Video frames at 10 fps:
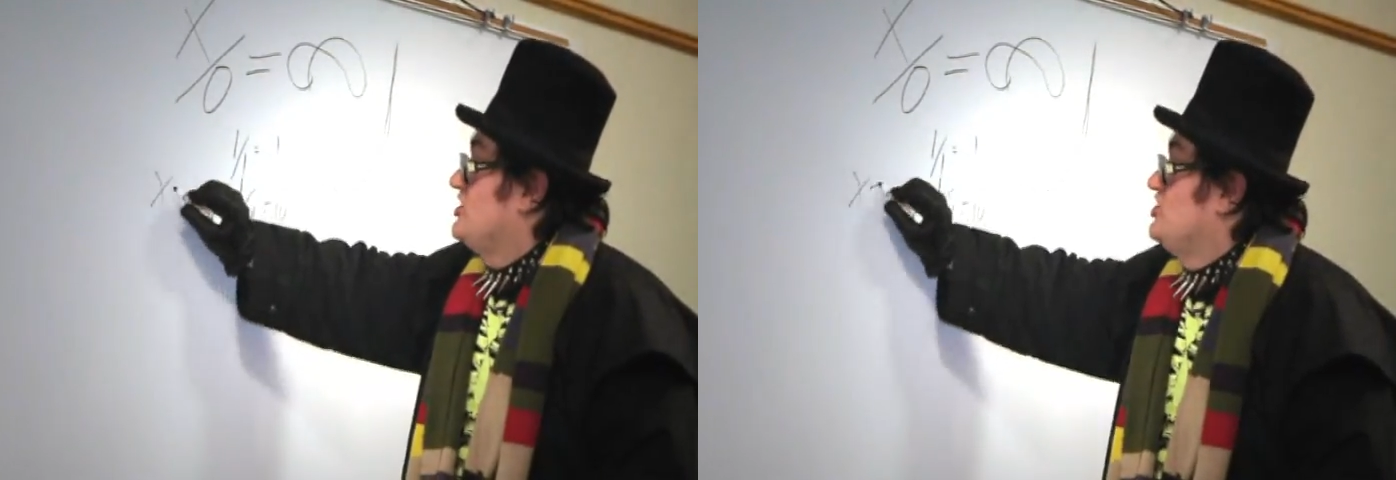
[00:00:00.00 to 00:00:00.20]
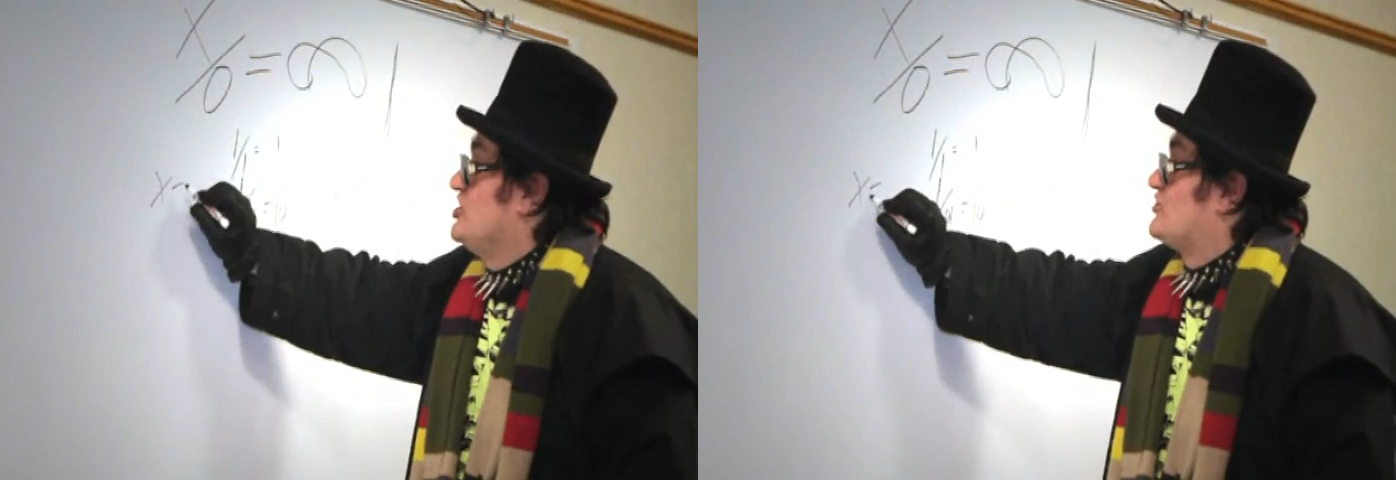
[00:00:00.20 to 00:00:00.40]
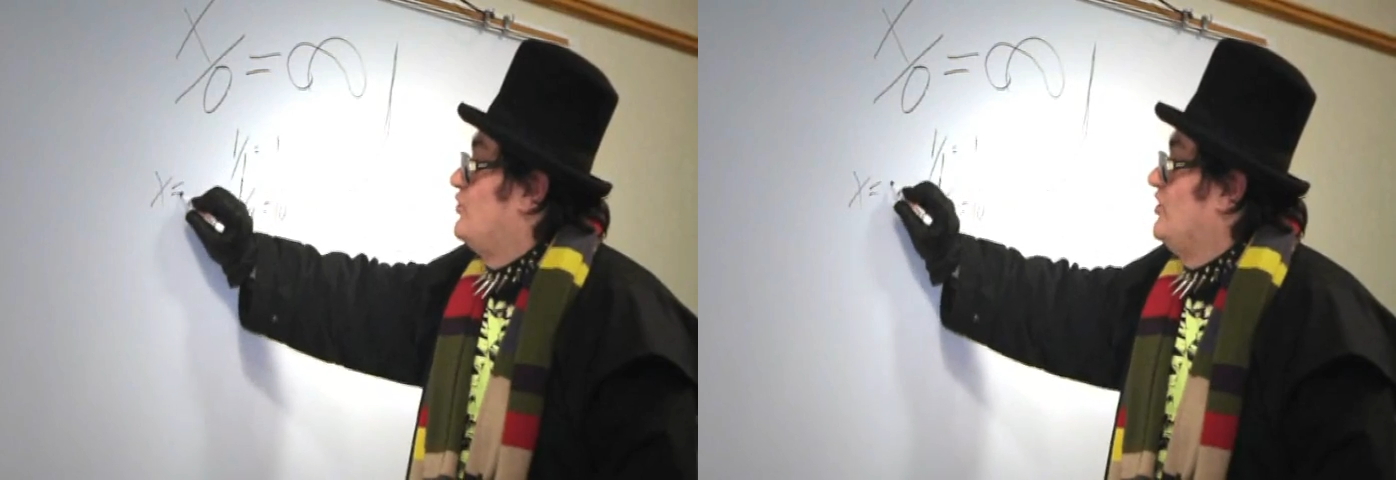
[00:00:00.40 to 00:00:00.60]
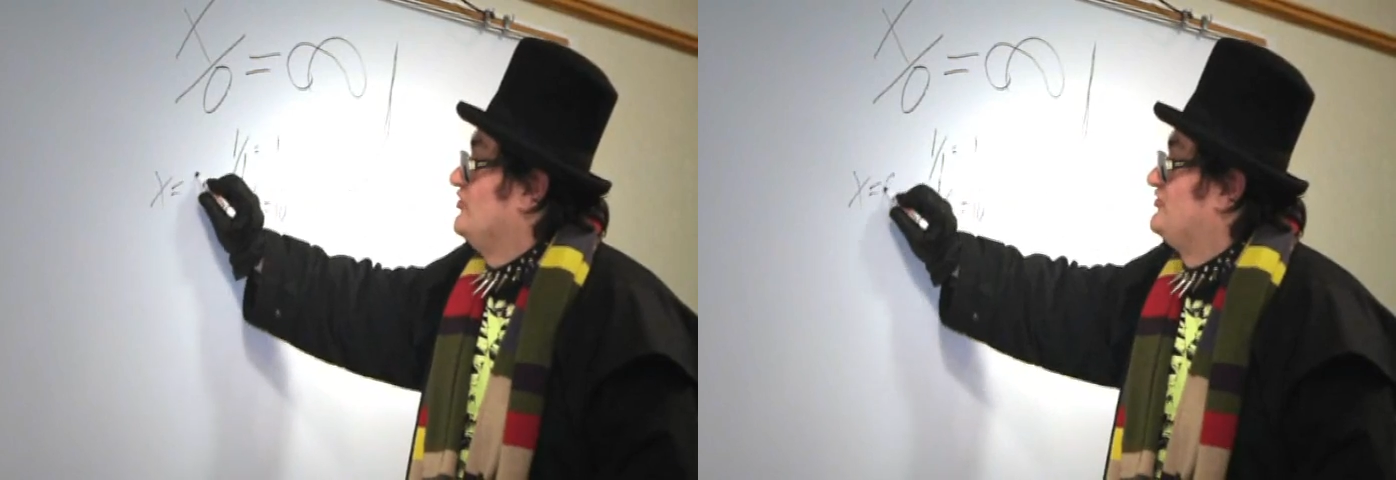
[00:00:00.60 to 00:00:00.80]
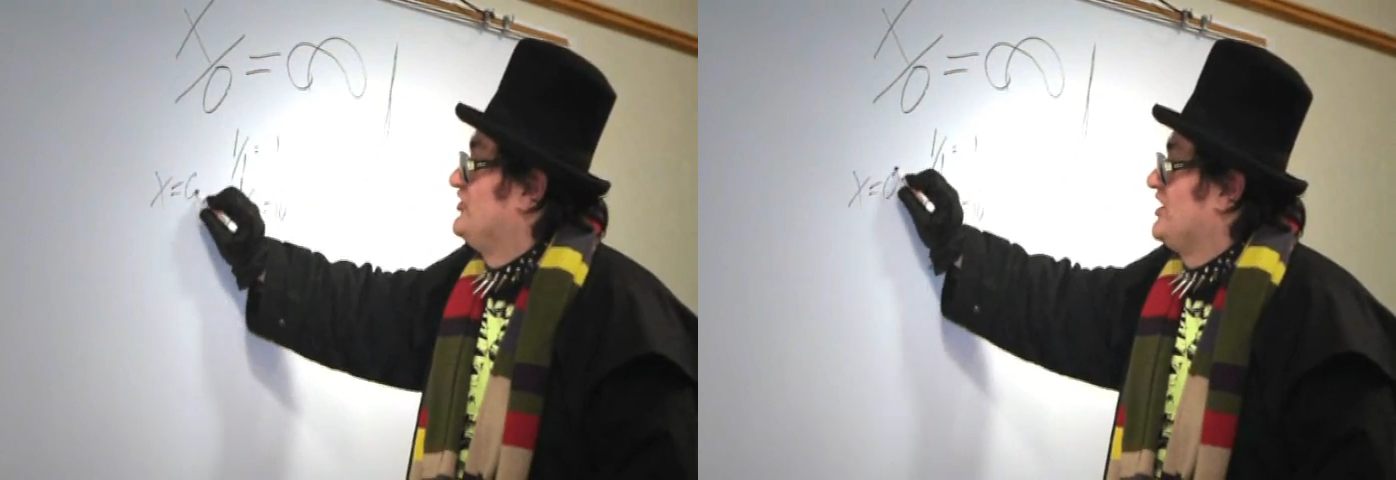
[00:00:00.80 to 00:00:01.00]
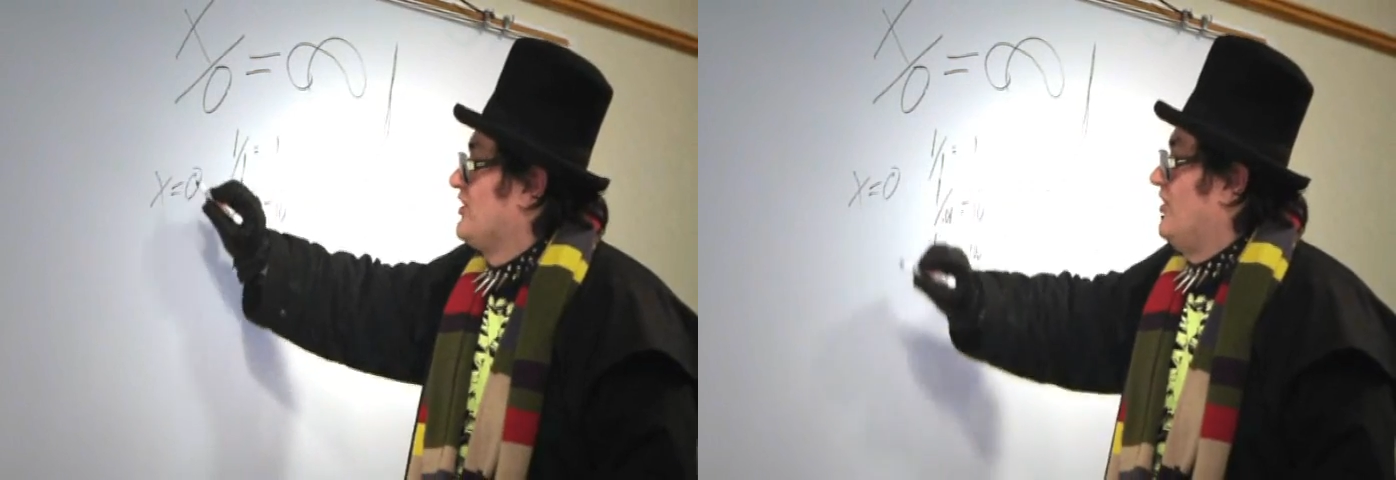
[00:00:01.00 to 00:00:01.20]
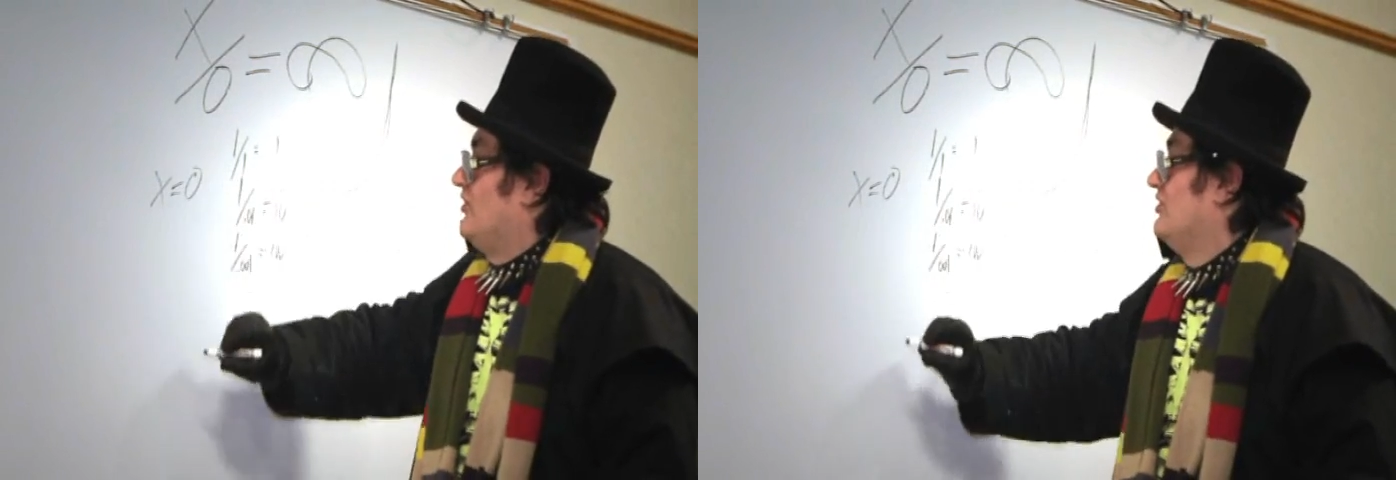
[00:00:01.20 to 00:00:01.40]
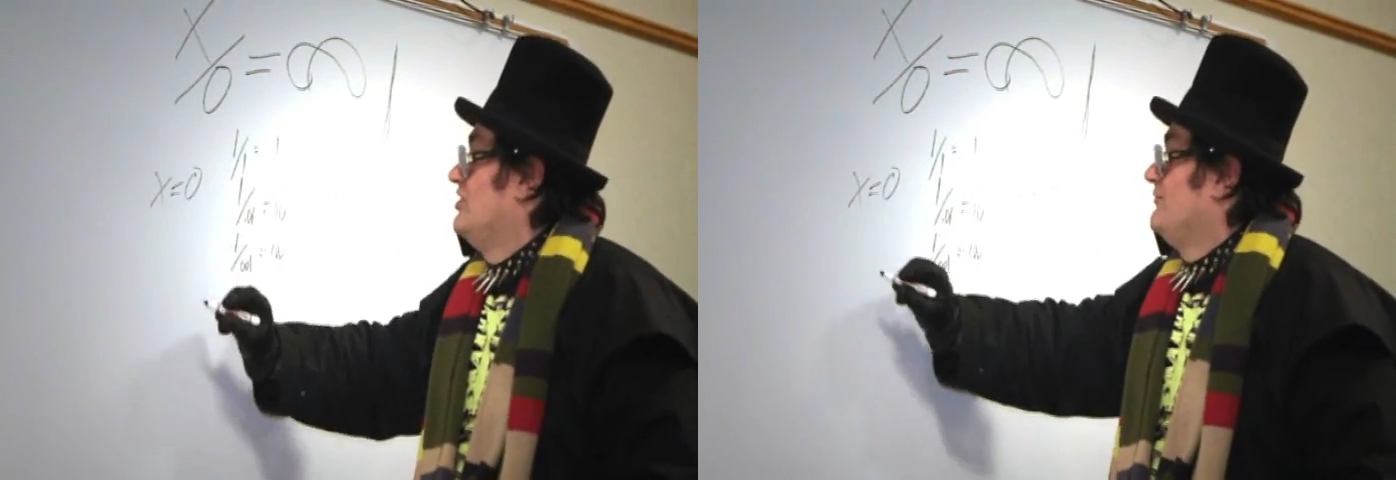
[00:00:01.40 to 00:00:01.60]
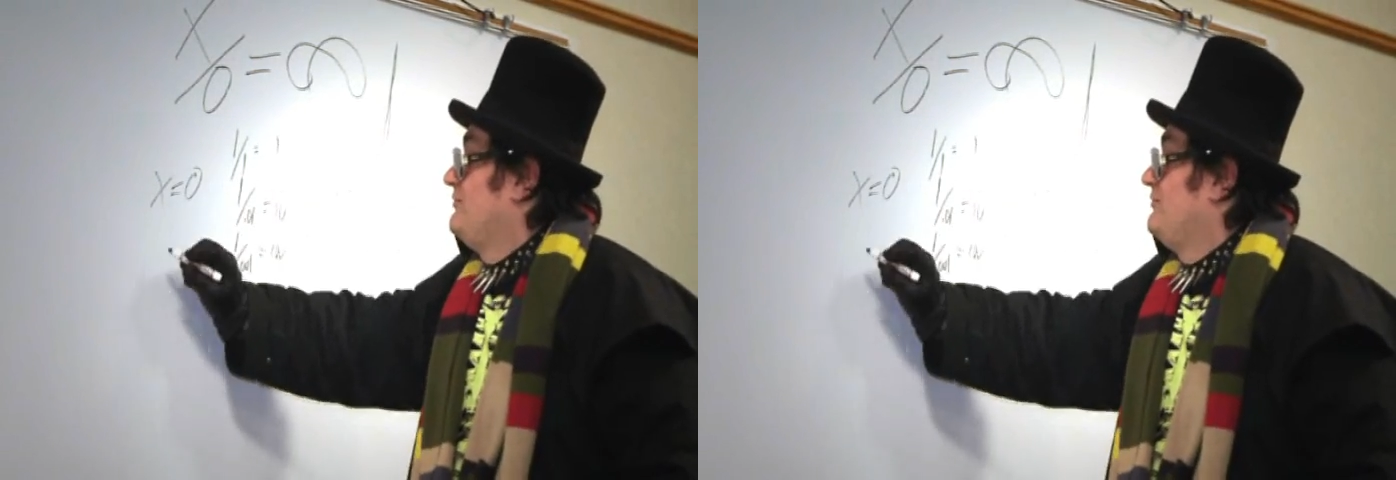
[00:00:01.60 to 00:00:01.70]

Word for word: equals zero?